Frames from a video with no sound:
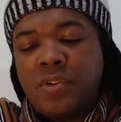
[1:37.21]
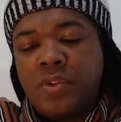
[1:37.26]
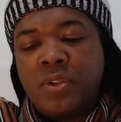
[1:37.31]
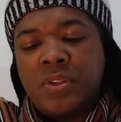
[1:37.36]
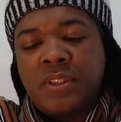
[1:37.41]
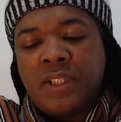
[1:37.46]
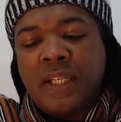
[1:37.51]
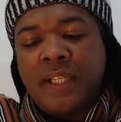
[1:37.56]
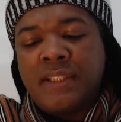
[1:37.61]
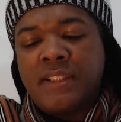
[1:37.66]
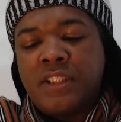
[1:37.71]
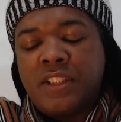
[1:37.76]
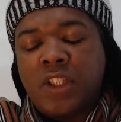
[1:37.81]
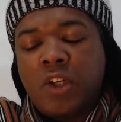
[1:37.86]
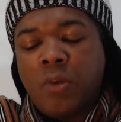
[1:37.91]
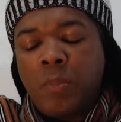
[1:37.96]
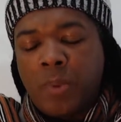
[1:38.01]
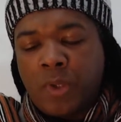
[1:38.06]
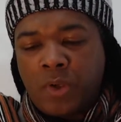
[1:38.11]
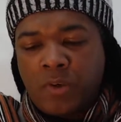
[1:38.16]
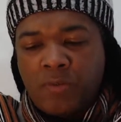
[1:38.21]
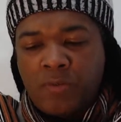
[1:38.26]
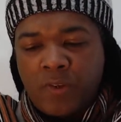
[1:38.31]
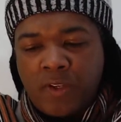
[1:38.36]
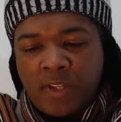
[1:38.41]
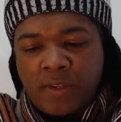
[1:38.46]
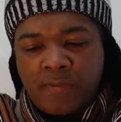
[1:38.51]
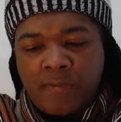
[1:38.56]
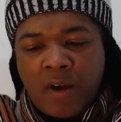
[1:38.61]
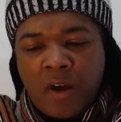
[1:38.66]
to say it so beautifully,
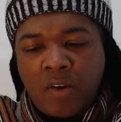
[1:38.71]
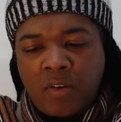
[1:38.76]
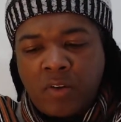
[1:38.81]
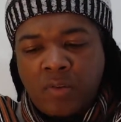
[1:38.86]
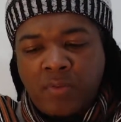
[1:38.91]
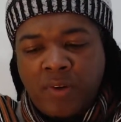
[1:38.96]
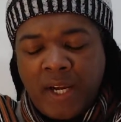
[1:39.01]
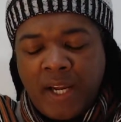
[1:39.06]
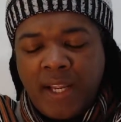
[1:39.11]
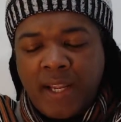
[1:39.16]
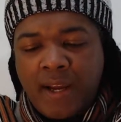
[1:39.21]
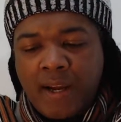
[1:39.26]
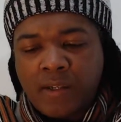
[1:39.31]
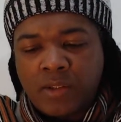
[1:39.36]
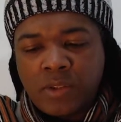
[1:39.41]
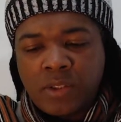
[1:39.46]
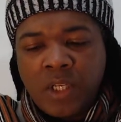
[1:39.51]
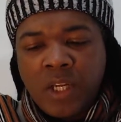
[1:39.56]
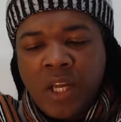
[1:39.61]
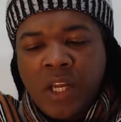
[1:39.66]
the founder of Hay House,